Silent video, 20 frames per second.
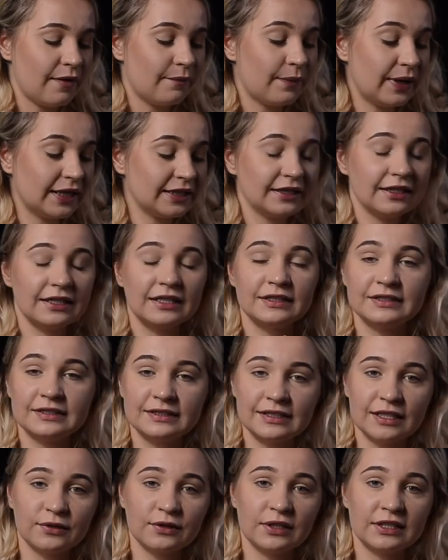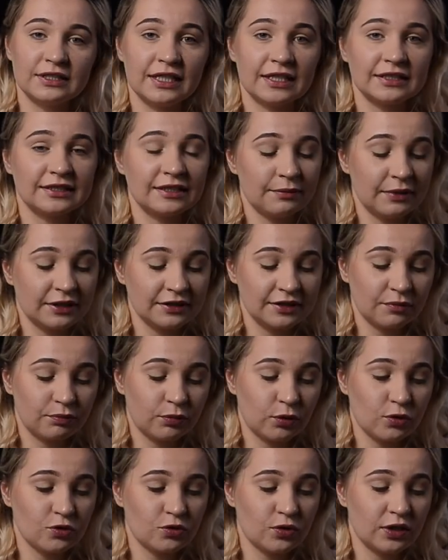but it takes amazing
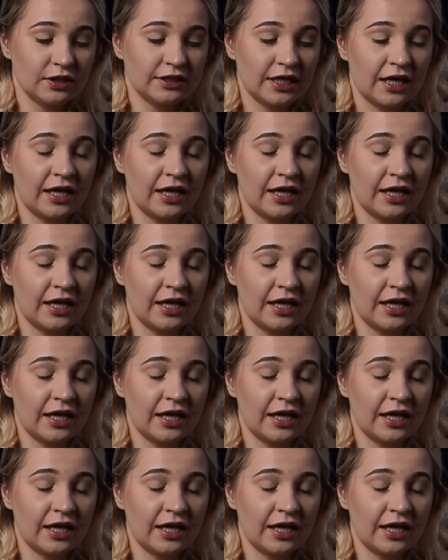portraits.